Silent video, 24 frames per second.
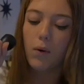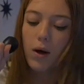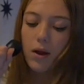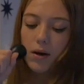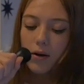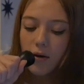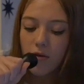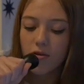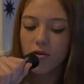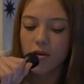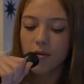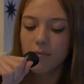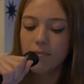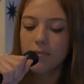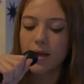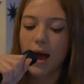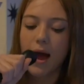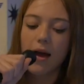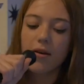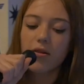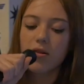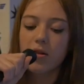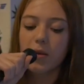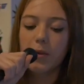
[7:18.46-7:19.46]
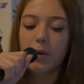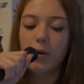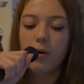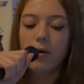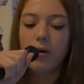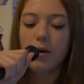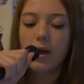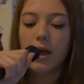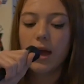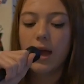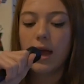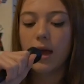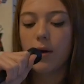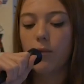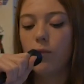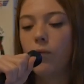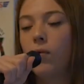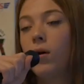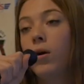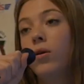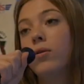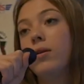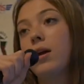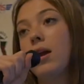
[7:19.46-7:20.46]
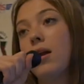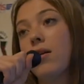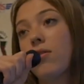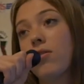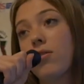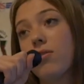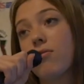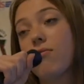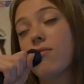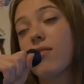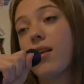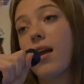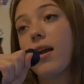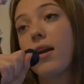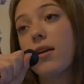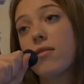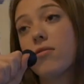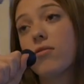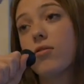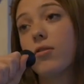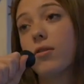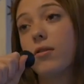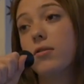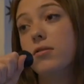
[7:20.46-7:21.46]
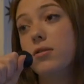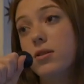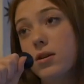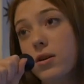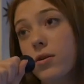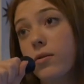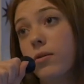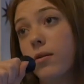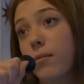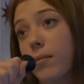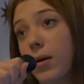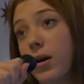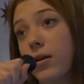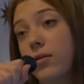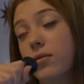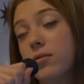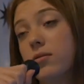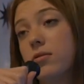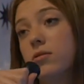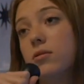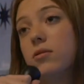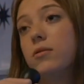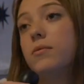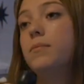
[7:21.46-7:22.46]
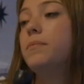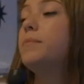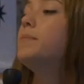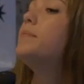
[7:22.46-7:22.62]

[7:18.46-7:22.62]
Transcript: What are some national and world issues that concern you the most?